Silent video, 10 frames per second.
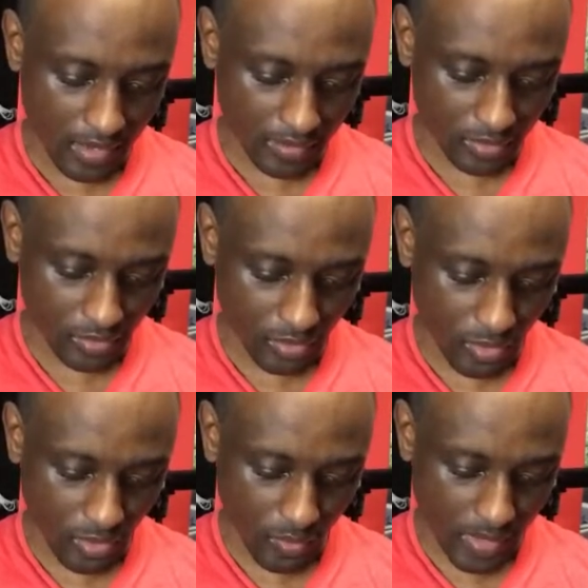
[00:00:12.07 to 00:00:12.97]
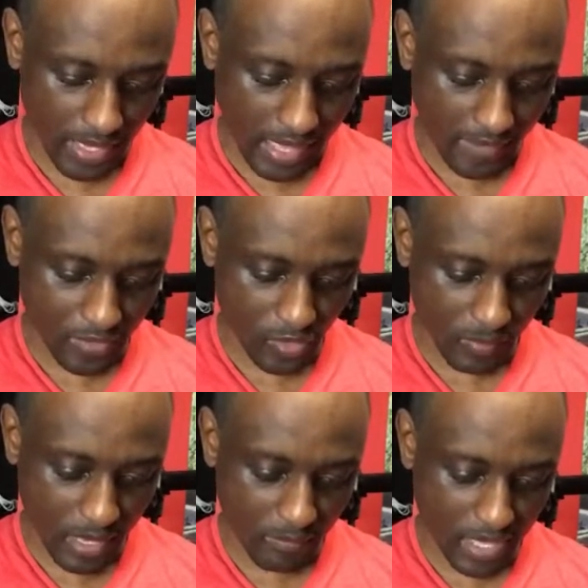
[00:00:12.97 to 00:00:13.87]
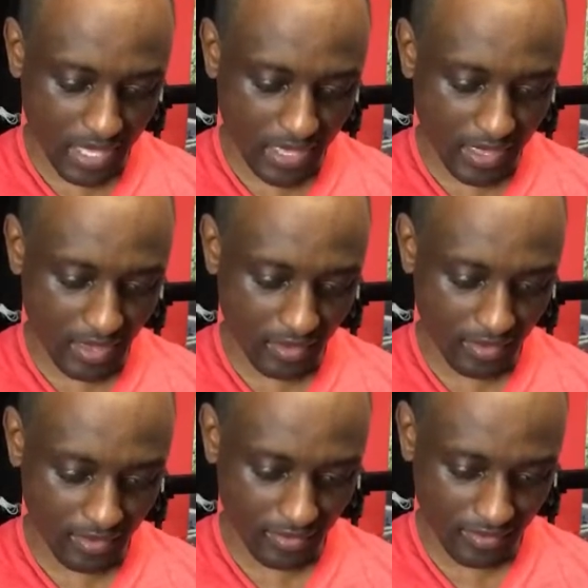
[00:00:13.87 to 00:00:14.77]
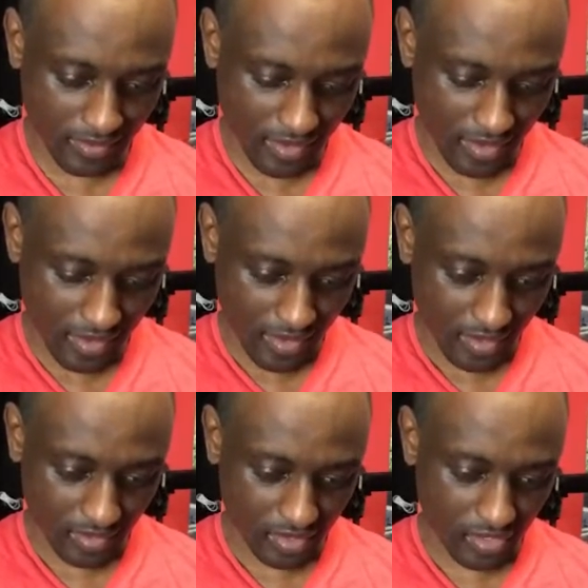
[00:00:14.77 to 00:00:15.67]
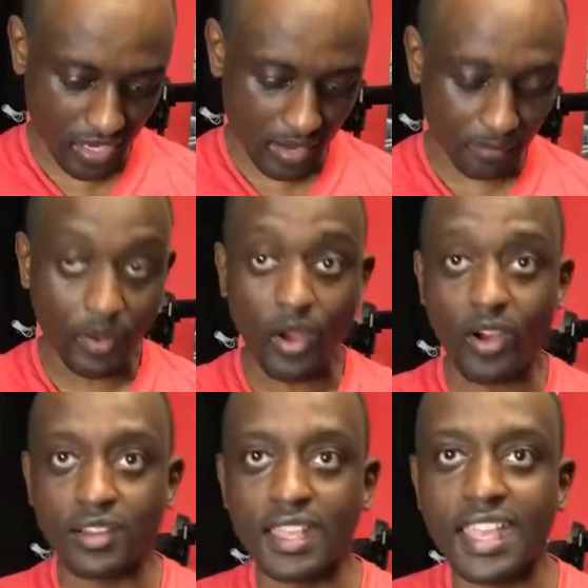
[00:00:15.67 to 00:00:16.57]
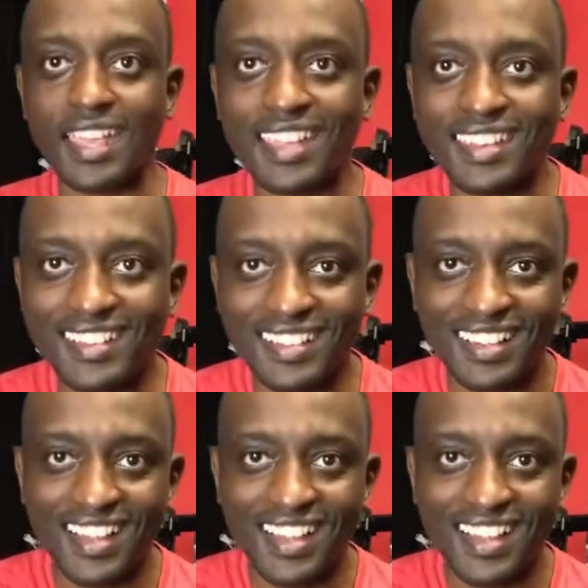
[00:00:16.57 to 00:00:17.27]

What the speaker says: So wherever you may be, jump on in.